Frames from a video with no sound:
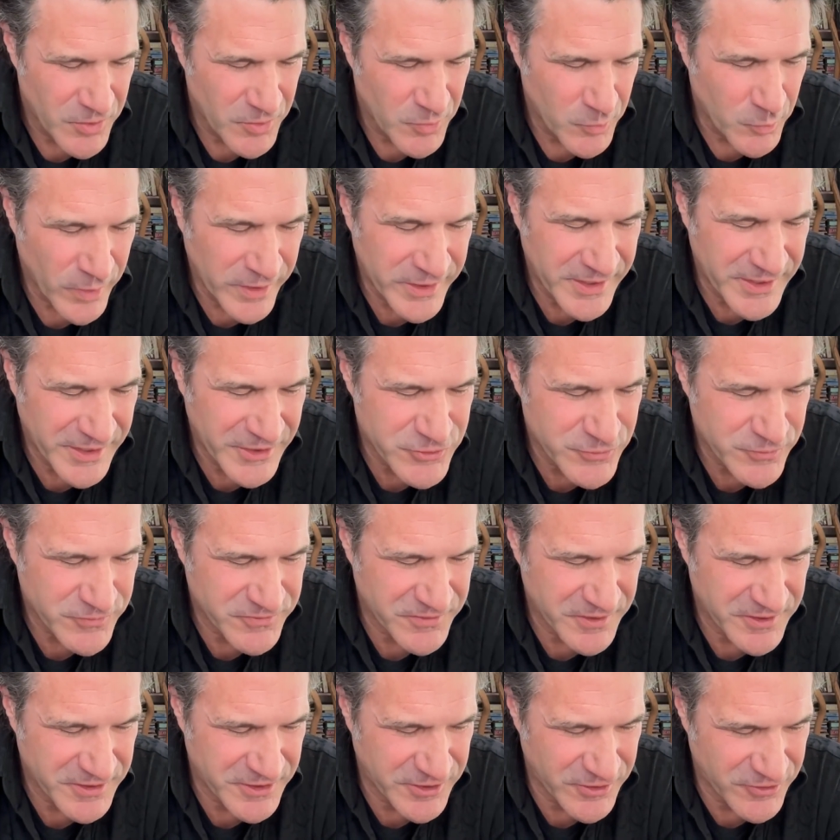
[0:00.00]
What an
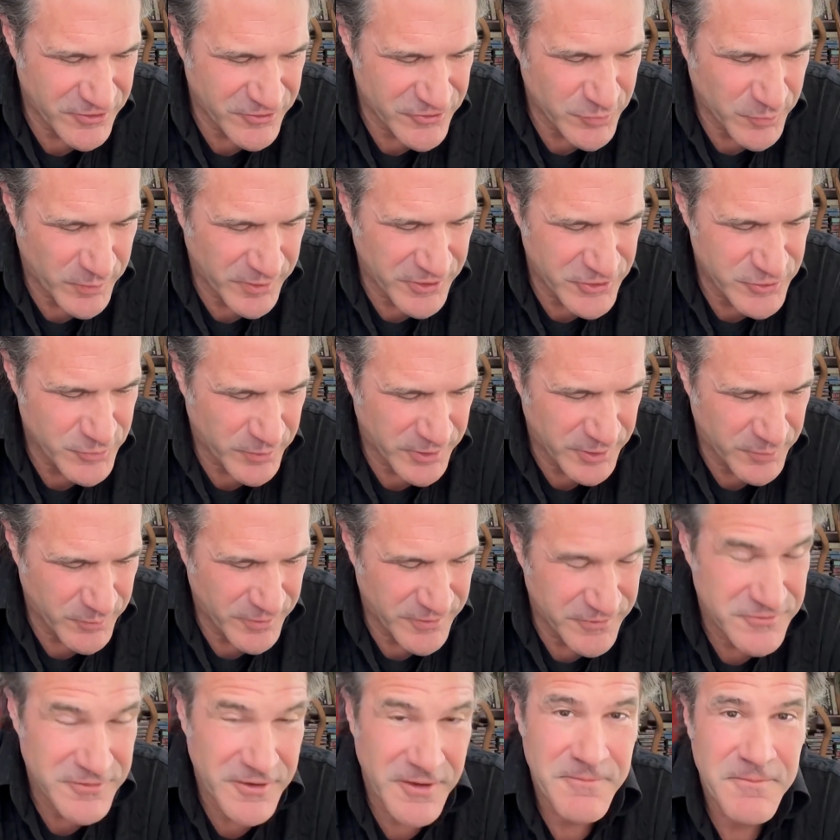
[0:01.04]
interesting year 2020
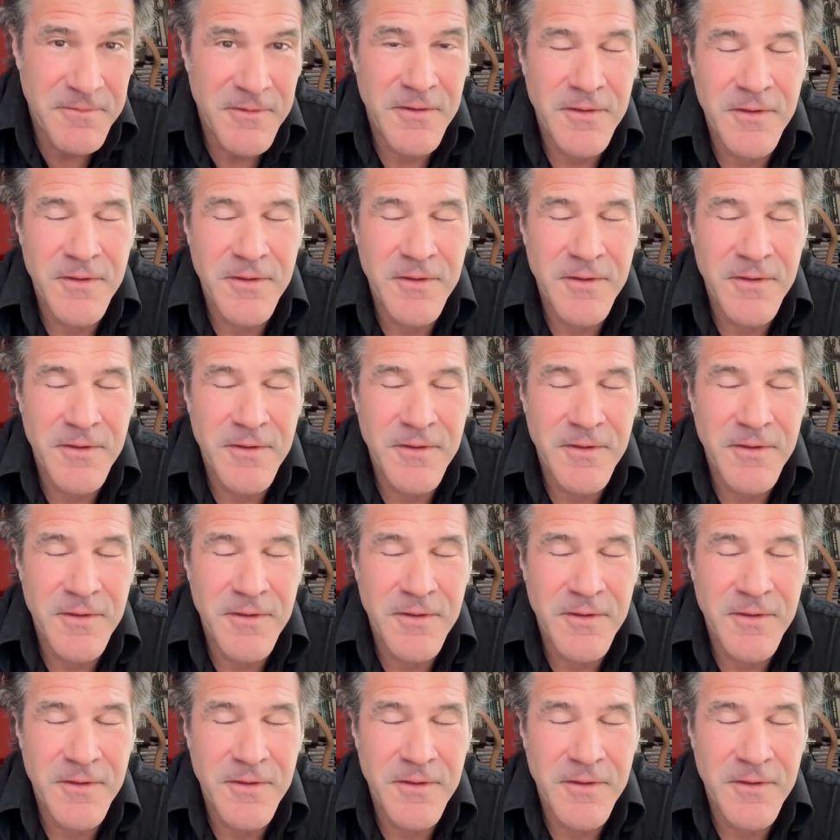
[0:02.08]
was, huh?